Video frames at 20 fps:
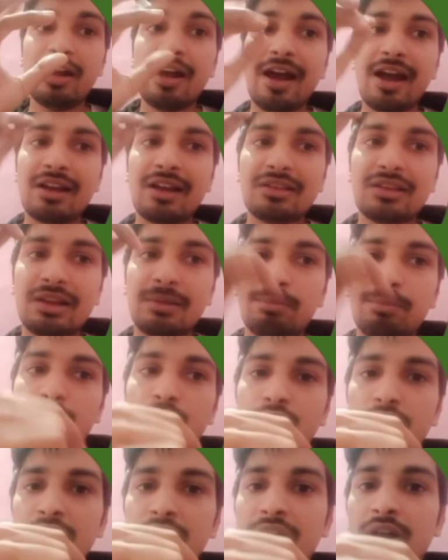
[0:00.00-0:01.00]
and then
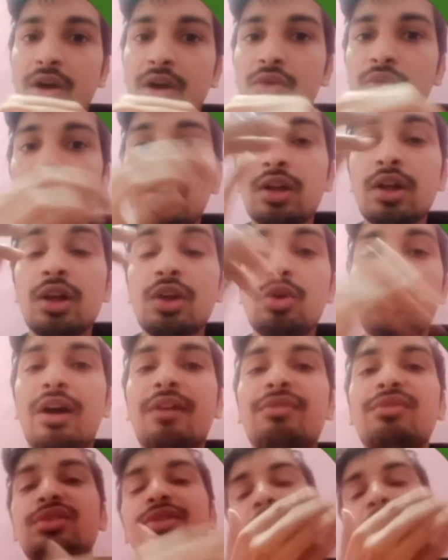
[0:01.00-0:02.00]
broken downward, you
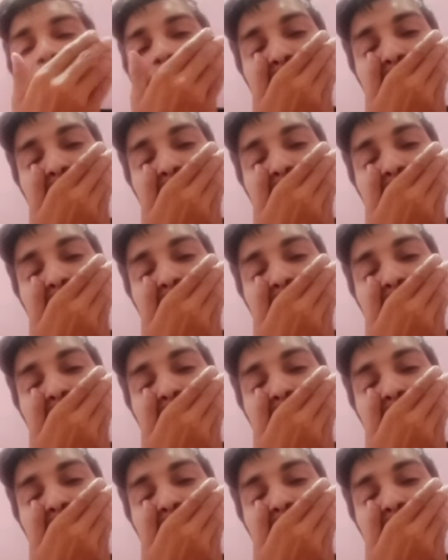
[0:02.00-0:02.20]
have to sell.